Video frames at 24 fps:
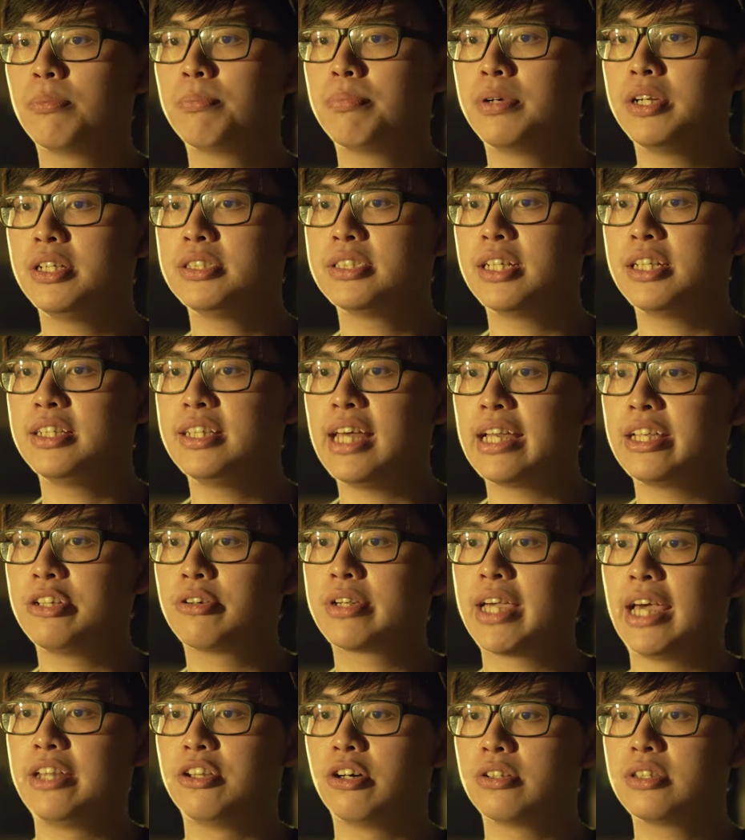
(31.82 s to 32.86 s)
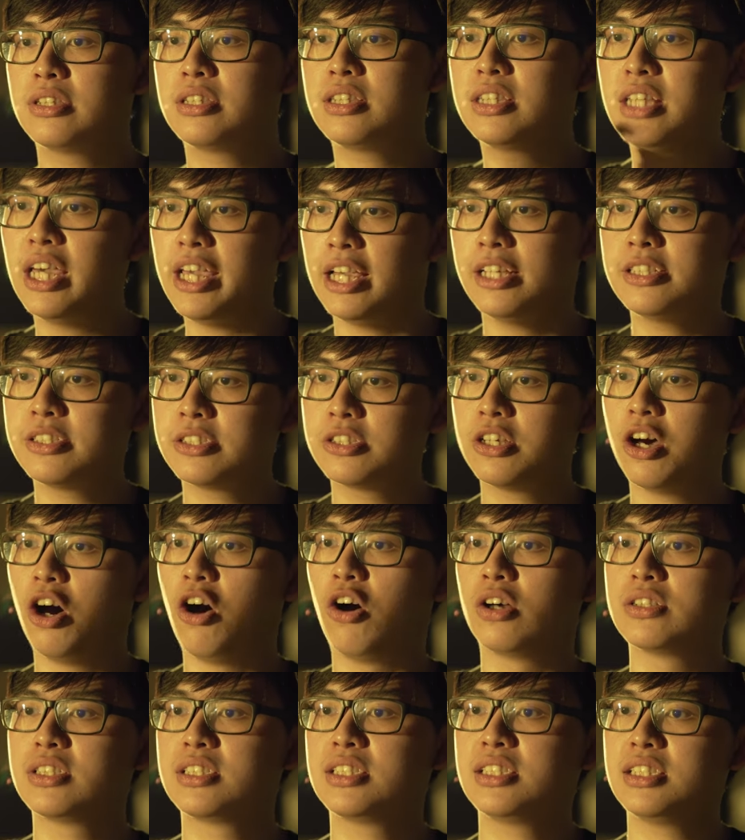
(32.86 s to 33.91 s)
a prison that you cannot taste
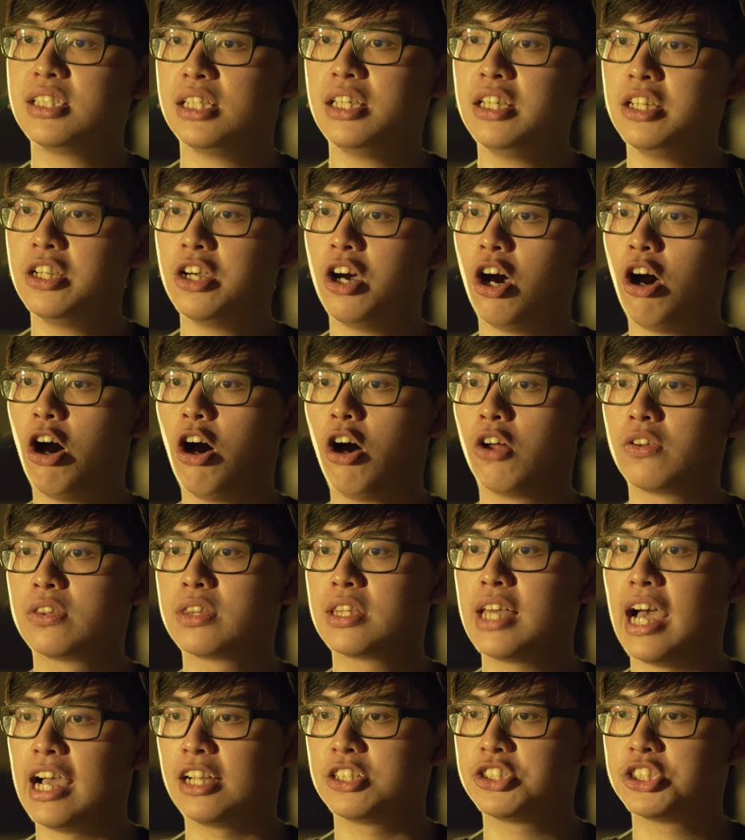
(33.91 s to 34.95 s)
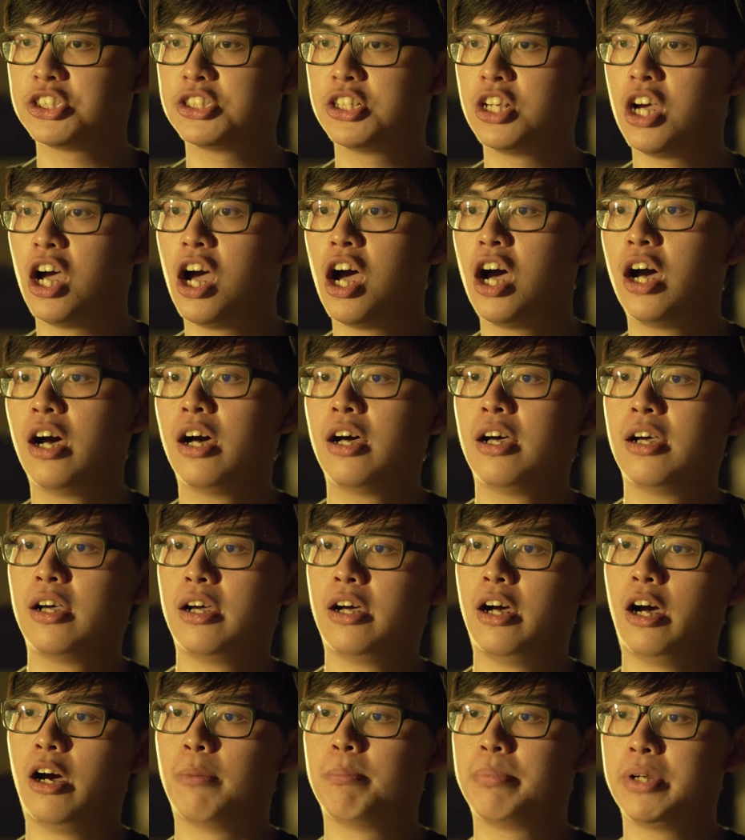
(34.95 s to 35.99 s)
or see or touch.
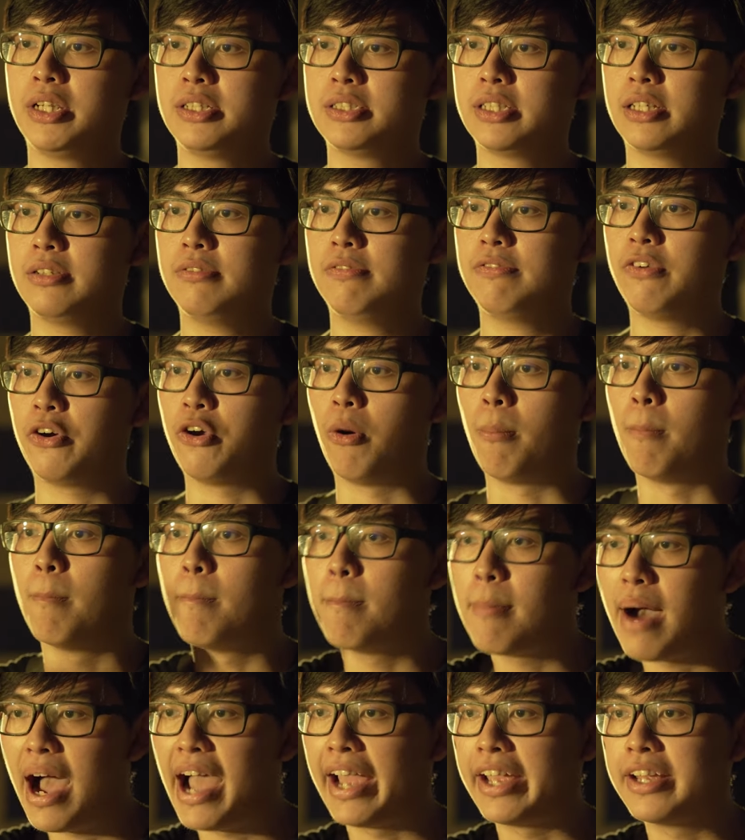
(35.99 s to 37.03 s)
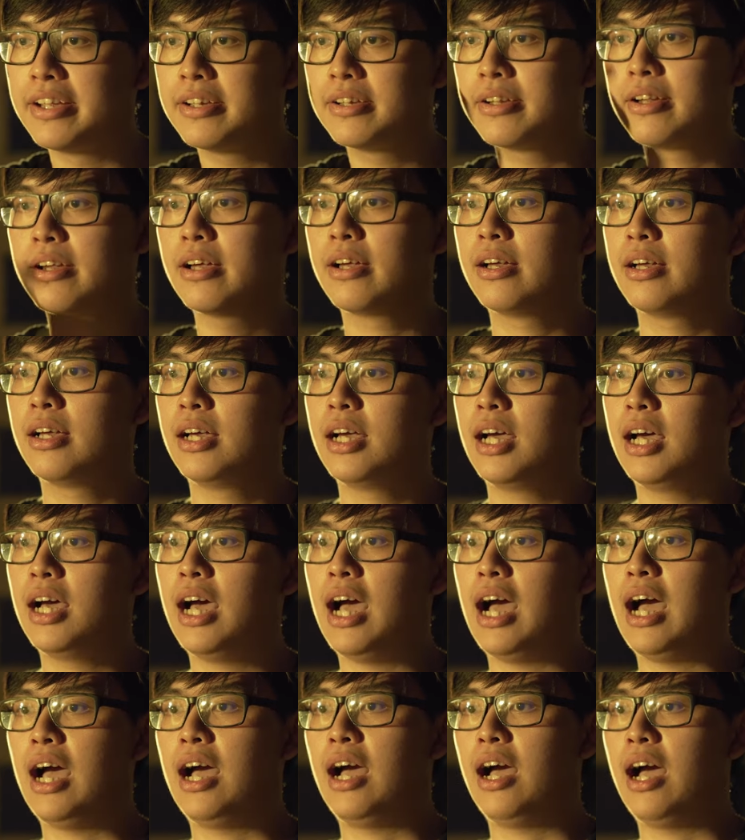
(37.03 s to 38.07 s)
A prison for your mind.
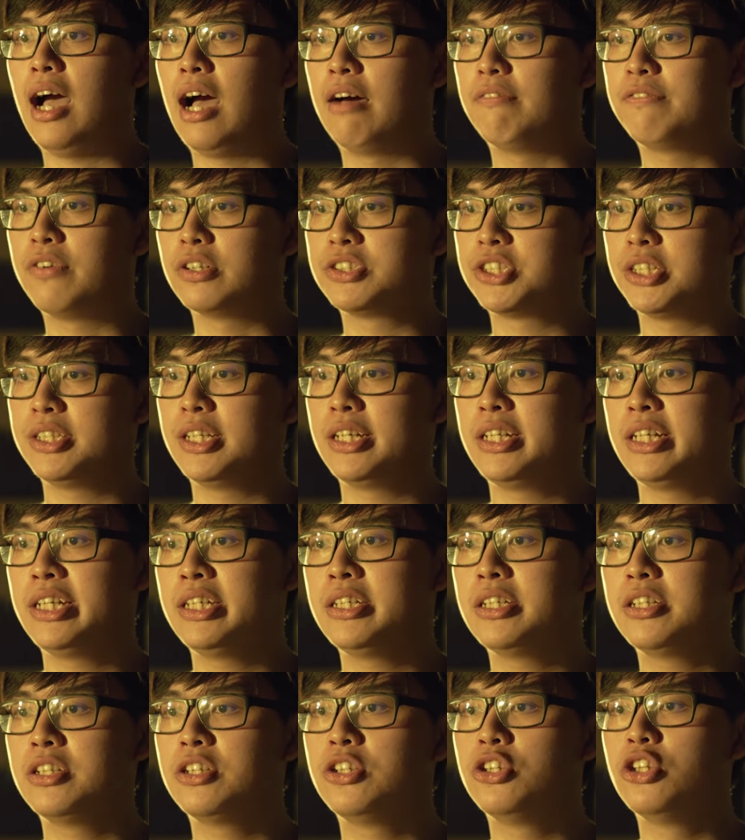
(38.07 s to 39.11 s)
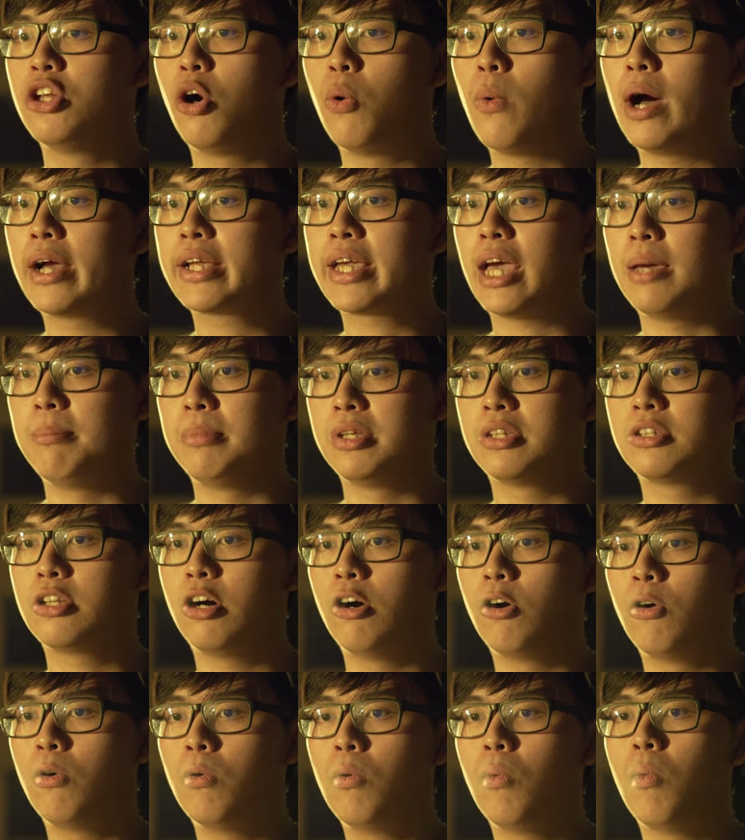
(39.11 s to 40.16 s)
Unfortunately, no one can be
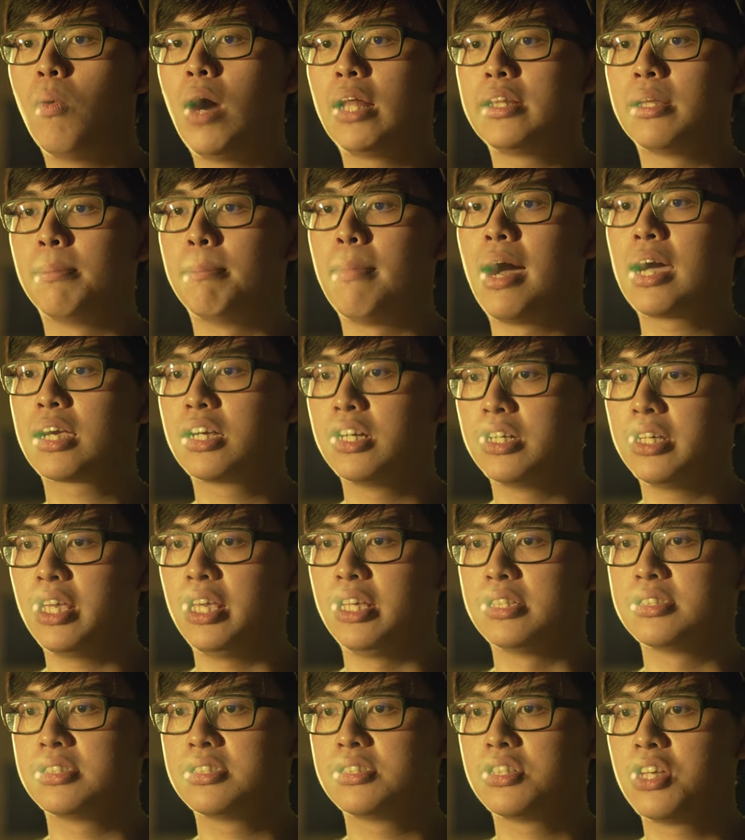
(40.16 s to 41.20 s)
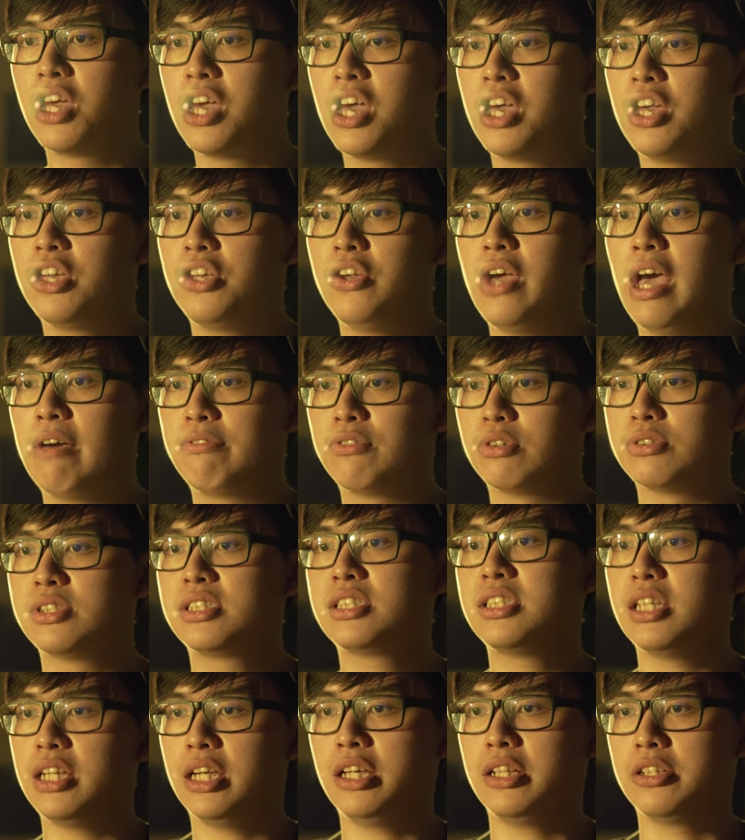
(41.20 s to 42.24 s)
told what the marker is. You have to
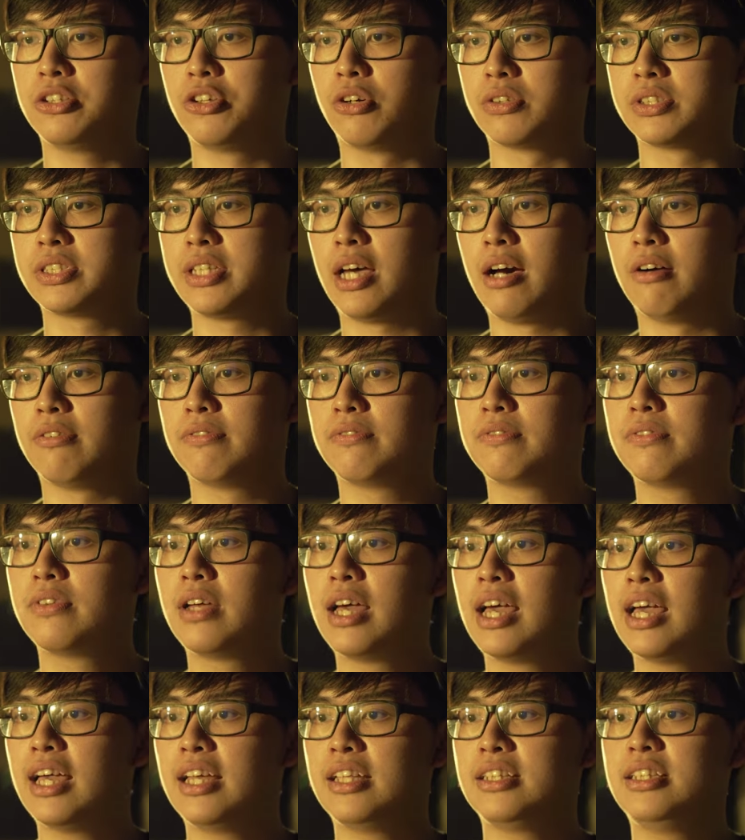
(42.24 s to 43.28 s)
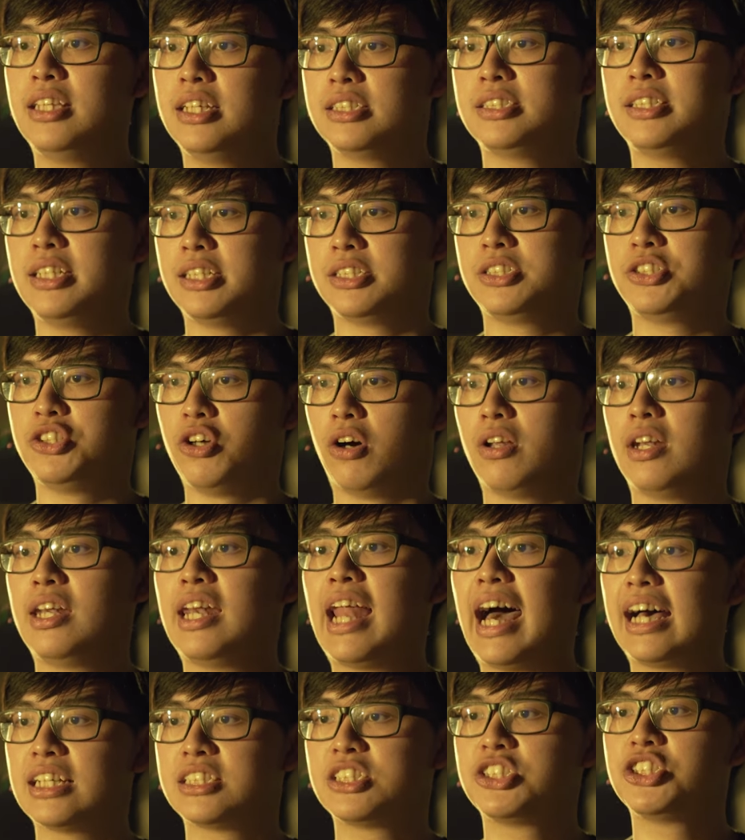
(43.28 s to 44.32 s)
see it yourself. This is your
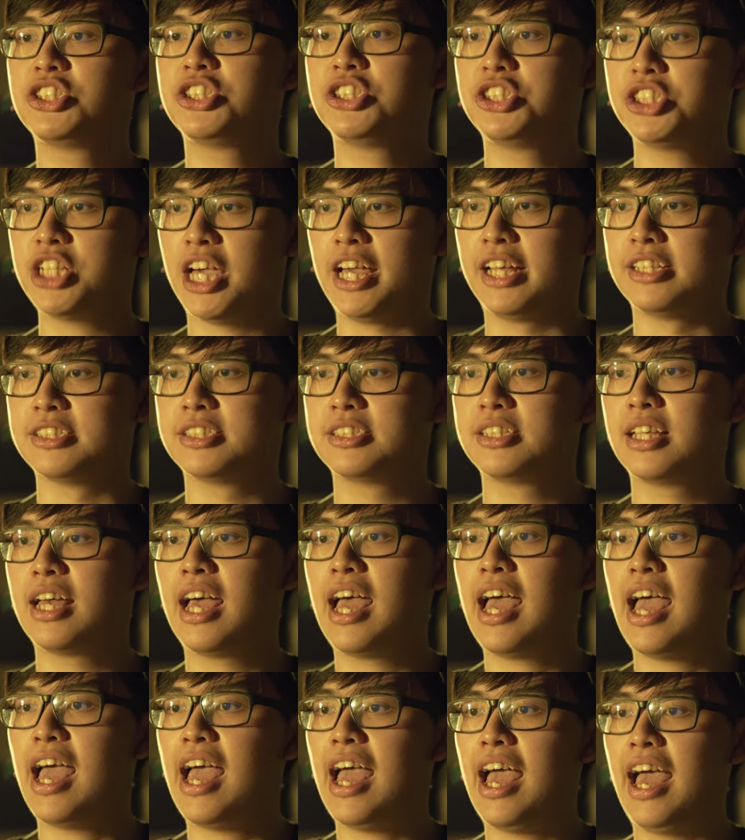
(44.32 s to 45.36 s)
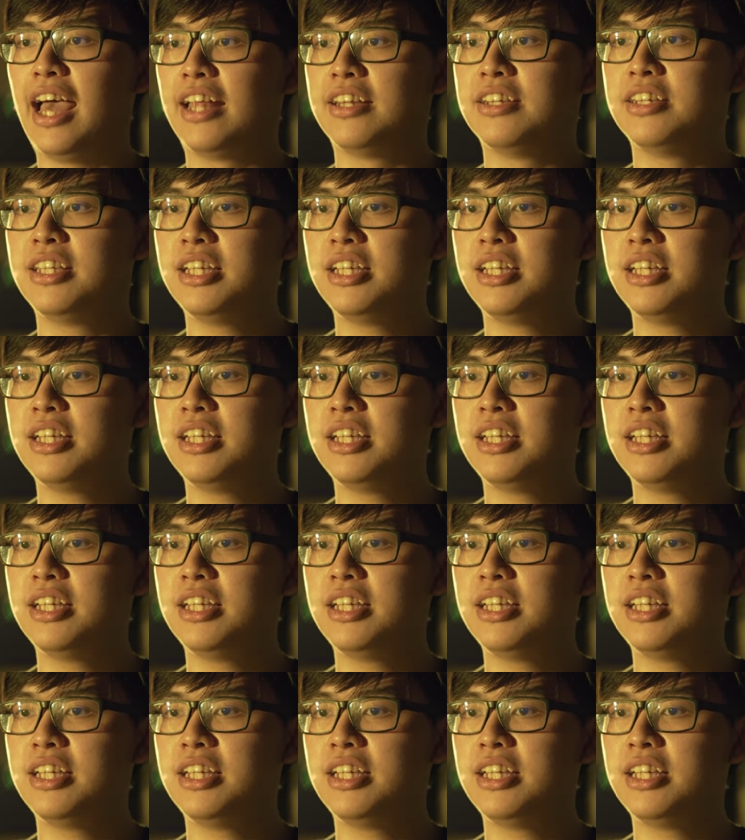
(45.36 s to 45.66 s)
last chance. And